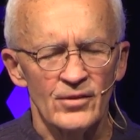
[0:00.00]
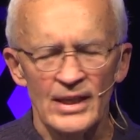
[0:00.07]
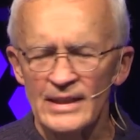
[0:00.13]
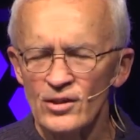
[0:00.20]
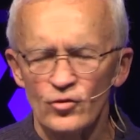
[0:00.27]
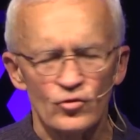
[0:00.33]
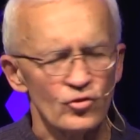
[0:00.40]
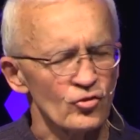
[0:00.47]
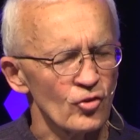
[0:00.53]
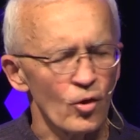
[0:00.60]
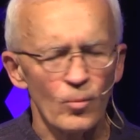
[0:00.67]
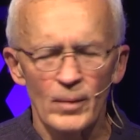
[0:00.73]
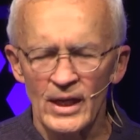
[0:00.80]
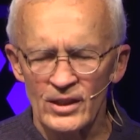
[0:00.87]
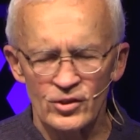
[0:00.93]
thank you
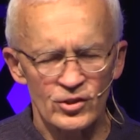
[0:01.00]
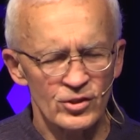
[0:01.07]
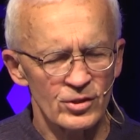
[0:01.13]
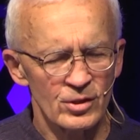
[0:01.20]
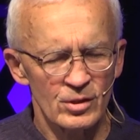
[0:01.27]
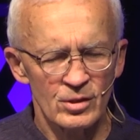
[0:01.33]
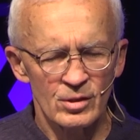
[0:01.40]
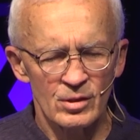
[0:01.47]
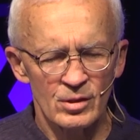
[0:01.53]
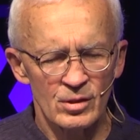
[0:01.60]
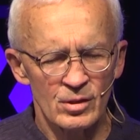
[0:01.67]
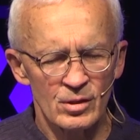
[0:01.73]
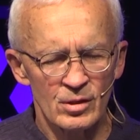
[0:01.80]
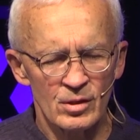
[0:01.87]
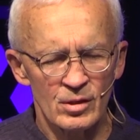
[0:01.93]
so much
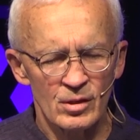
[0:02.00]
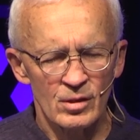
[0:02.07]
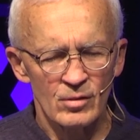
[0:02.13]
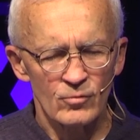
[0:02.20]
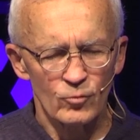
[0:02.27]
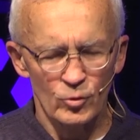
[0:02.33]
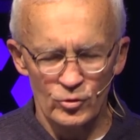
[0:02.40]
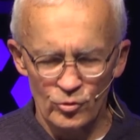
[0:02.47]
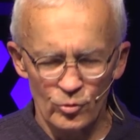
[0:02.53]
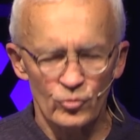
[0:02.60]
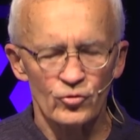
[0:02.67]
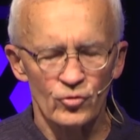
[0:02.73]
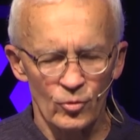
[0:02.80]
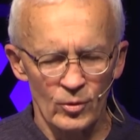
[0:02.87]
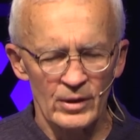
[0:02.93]
for
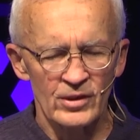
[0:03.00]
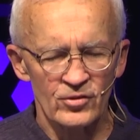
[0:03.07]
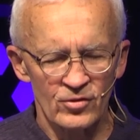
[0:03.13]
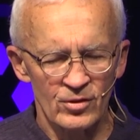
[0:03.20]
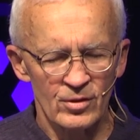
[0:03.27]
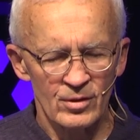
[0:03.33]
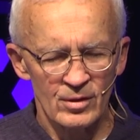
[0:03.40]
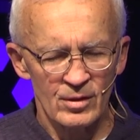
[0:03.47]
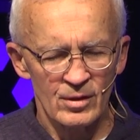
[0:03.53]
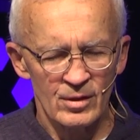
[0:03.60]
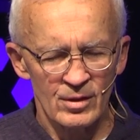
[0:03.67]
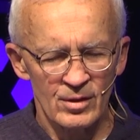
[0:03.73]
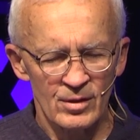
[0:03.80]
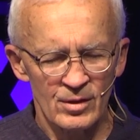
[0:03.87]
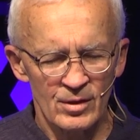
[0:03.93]
true stories.
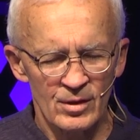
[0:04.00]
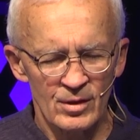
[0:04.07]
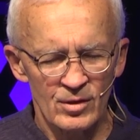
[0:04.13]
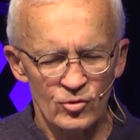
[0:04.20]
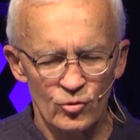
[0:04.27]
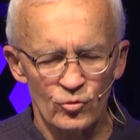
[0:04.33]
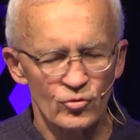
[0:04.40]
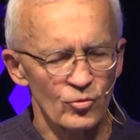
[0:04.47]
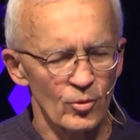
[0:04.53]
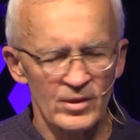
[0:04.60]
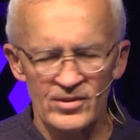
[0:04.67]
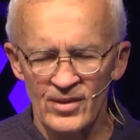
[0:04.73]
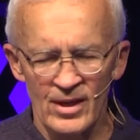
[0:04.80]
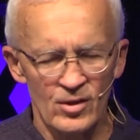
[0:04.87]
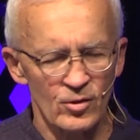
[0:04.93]
True
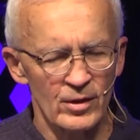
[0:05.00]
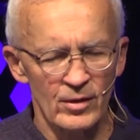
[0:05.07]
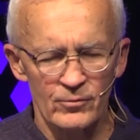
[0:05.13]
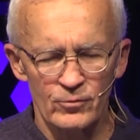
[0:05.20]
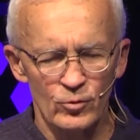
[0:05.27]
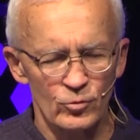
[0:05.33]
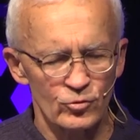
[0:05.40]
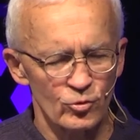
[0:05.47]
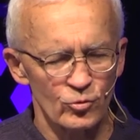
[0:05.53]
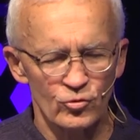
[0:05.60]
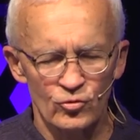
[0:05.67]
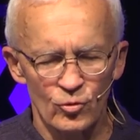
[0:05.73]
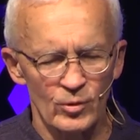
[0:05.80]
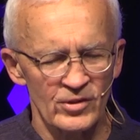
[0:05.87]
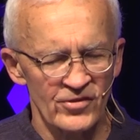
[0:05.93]
stories that are helpful,
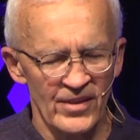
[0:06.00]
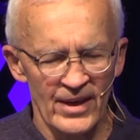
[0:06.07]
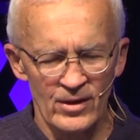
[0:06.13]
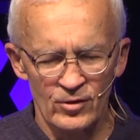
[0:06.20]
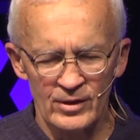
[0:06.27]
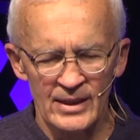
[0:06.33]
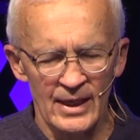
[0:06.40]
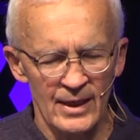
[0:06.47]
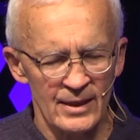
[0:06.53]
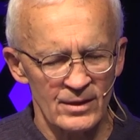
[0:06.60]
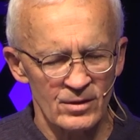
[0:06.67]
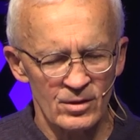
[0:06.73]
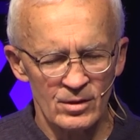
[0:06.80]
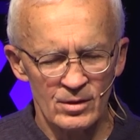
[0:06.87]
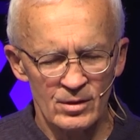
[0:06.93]
true stories that are
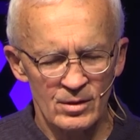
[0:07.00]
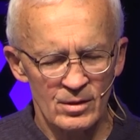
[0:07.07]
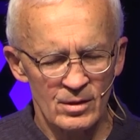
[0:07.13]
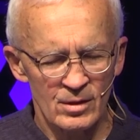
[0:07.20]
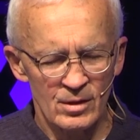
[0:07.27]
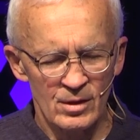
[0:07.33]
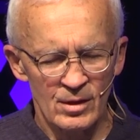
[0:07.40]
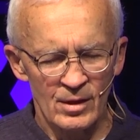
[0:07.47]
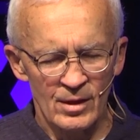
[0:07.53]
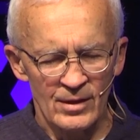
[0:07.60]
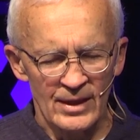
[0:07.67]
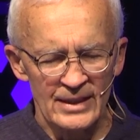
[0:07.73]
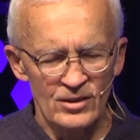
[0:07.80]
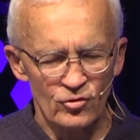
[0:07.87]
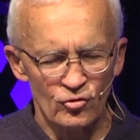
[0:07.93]
kind.
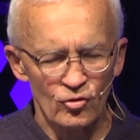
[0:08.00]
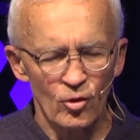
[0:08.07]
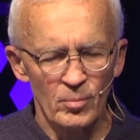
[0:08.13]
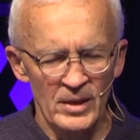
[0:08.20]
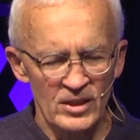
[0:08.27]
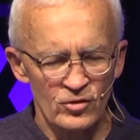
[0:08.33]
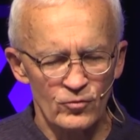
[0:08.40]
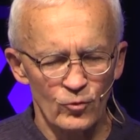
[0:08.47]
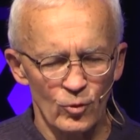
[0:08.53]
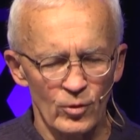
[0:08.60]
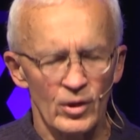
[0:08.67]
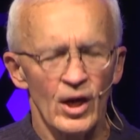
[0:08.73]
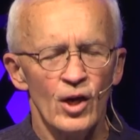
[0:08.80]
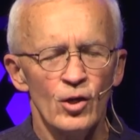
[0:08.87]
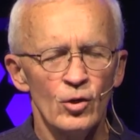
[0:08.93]
Thank you so much
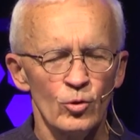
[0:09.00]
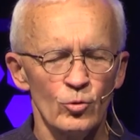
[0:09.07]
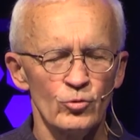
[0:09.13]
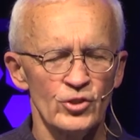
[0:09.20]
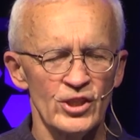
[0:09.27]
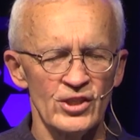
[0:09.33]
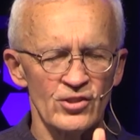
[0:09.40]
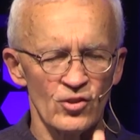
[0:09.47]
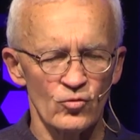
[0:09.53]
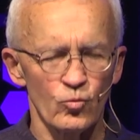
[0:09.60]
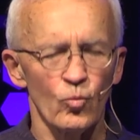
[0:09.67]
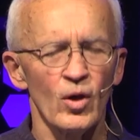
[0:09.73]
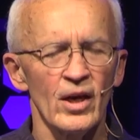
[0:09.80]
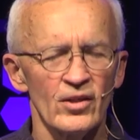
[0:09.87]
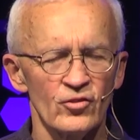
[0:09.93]
for who
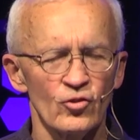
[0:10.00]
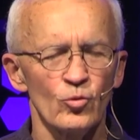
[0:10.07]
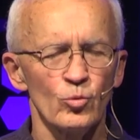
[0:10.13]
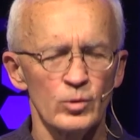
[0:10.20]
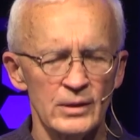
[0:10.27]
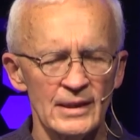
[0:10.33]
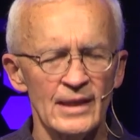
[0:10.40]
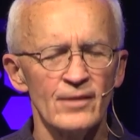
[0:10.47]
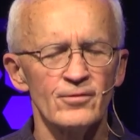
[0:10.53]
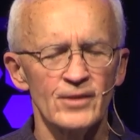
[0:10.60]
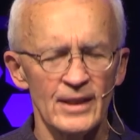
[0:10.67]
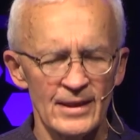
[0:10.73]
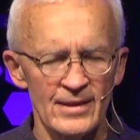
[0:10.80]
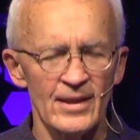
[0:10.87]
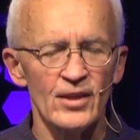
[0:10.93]
Jesus was, who
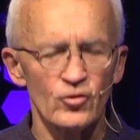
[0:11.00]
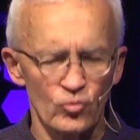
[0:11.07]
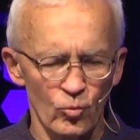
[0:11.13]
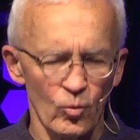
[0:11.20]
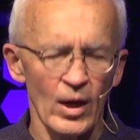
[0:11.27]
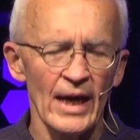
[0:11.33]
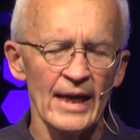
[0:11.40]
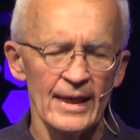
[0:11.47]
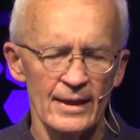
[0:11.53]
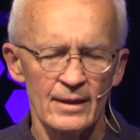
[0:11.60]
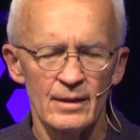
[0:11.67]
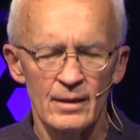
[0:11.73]
lived this way.